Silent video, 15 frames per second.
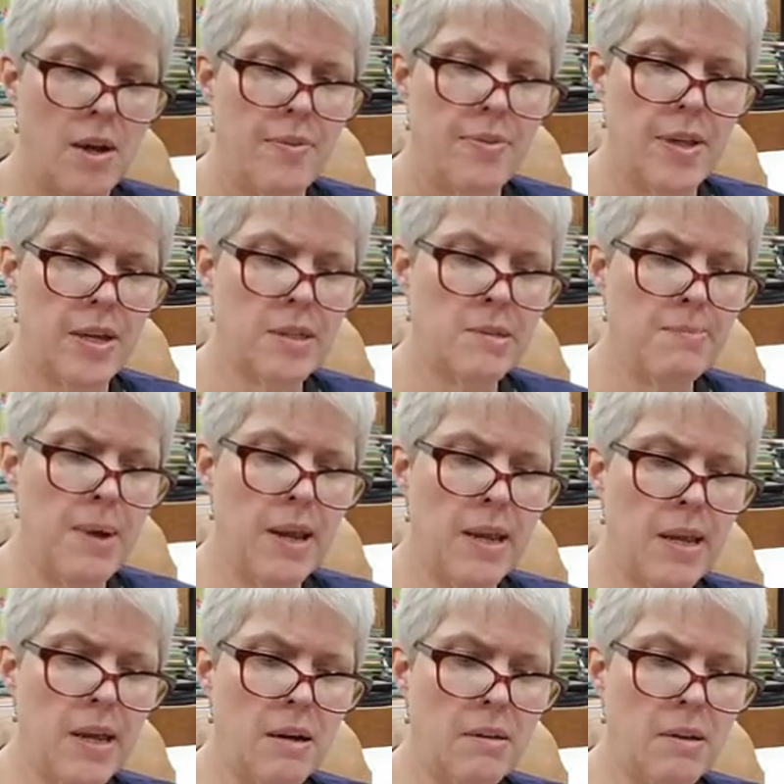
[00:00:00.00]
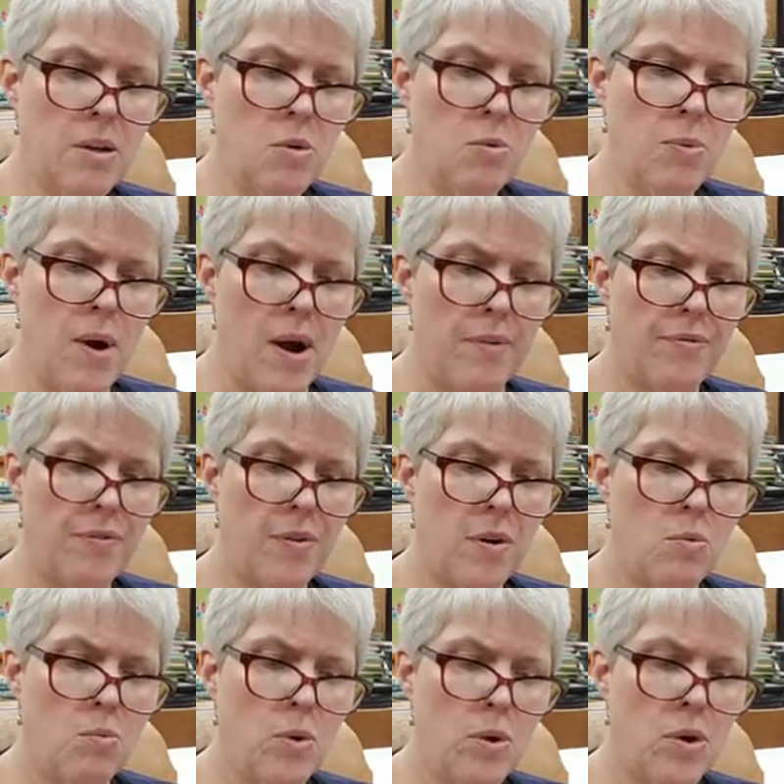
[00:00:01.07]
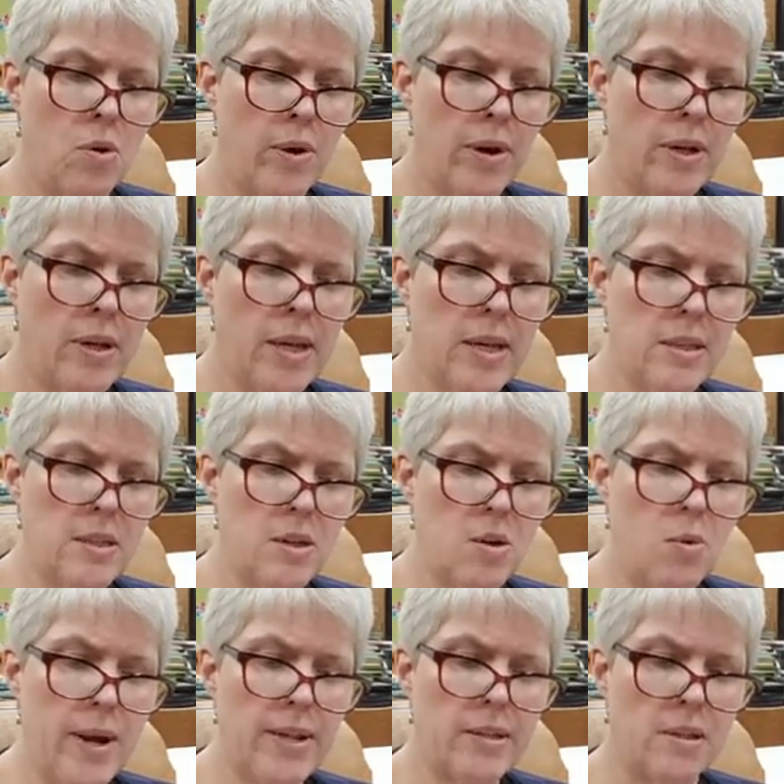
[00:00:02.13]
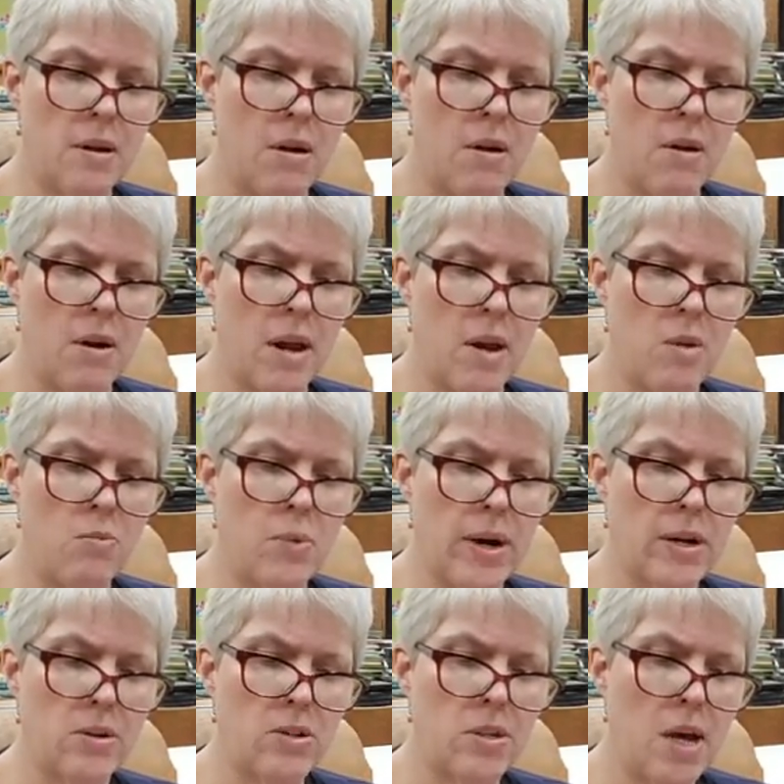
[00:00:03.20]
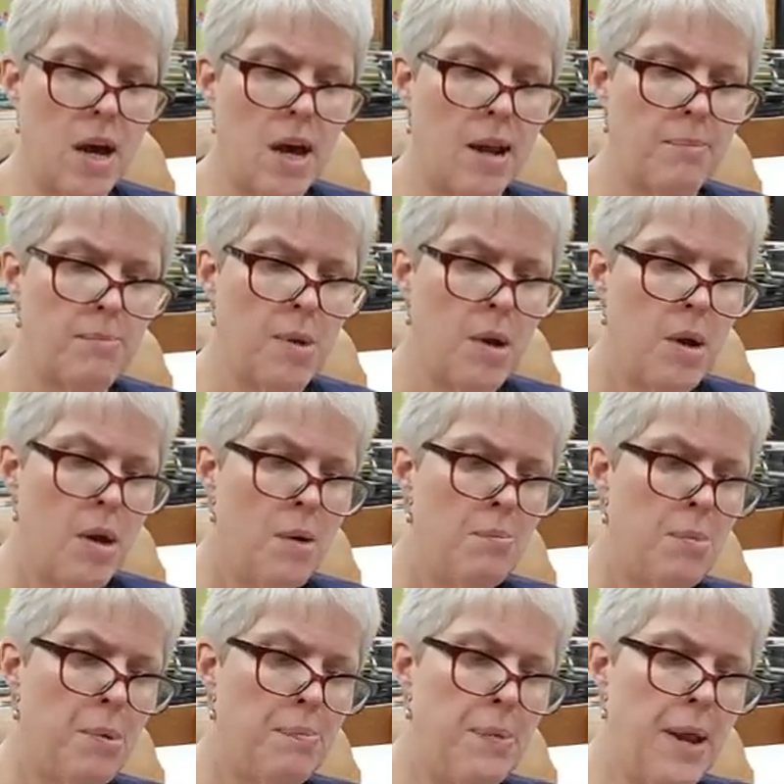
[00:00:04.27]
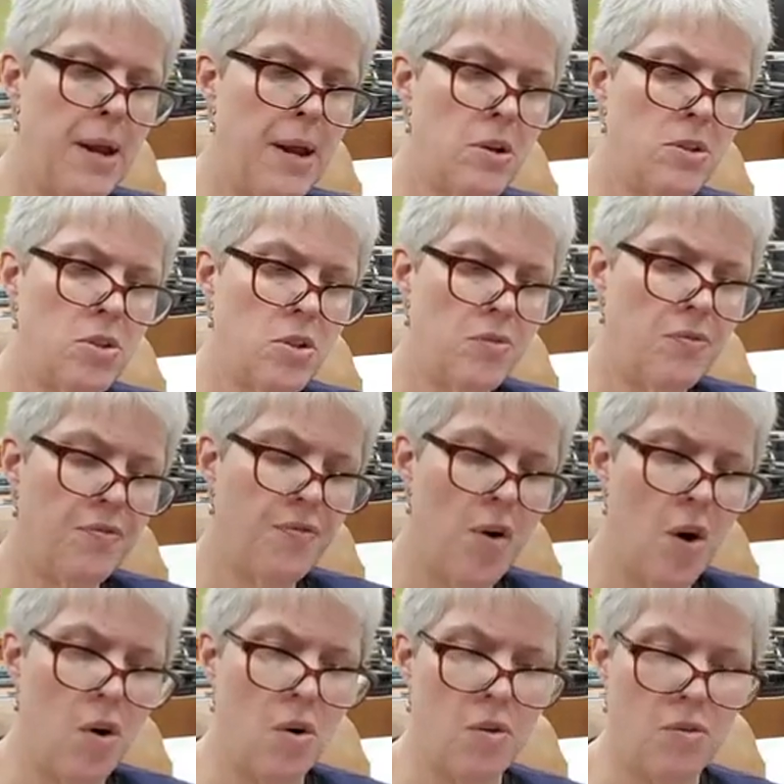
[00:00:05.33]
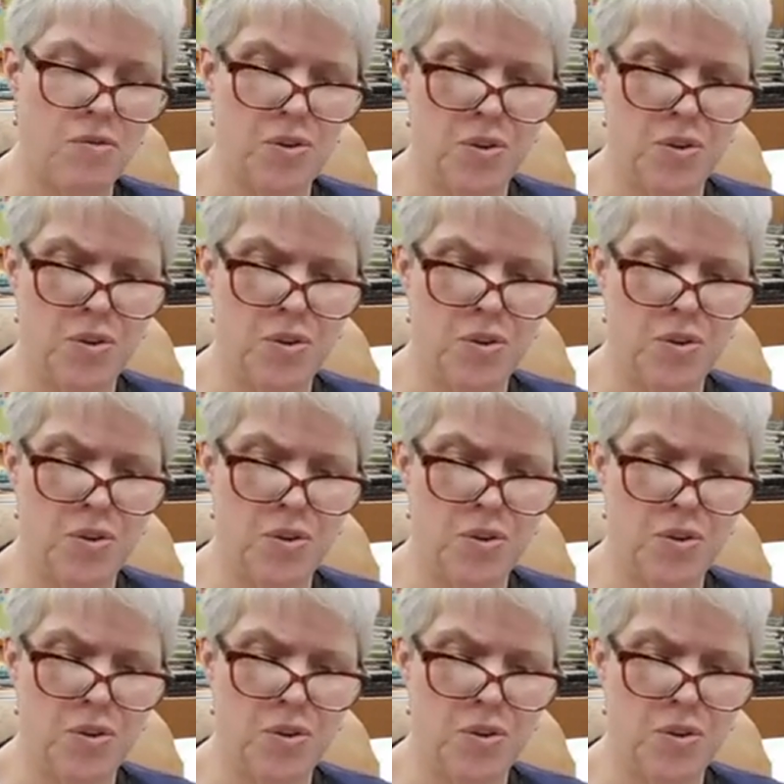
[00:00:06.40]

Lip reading: Things might get a little rough. We're going to get to Quasar in record time. Prepare to fold.